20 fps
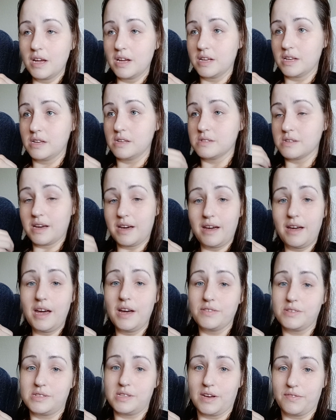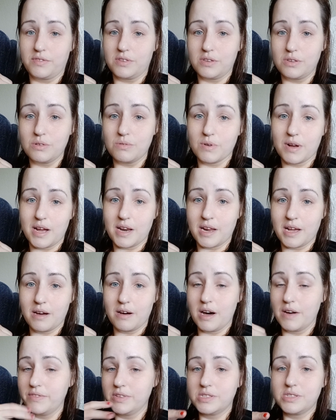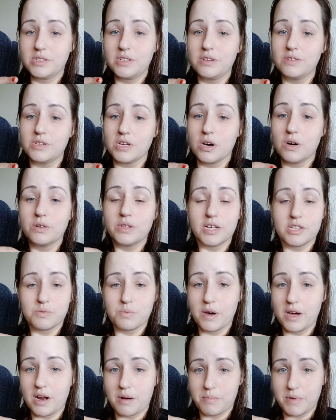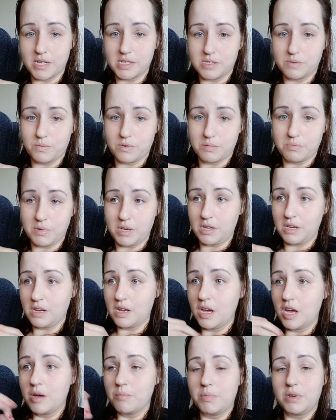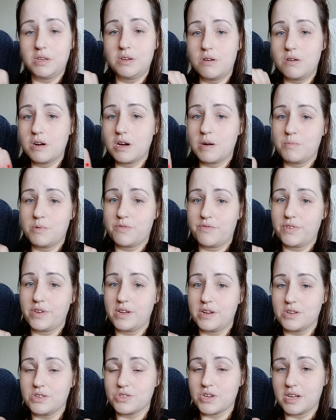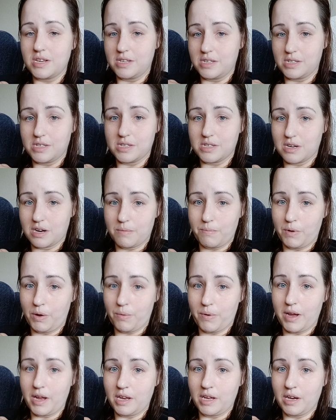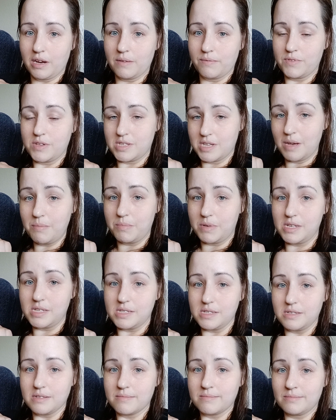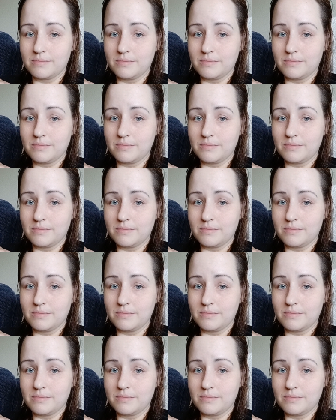Because I have stuff to do right now. Obviously, you don't, and that's why you're messing with me. But don't come over here and try to disturb me right now. Because I'm busy.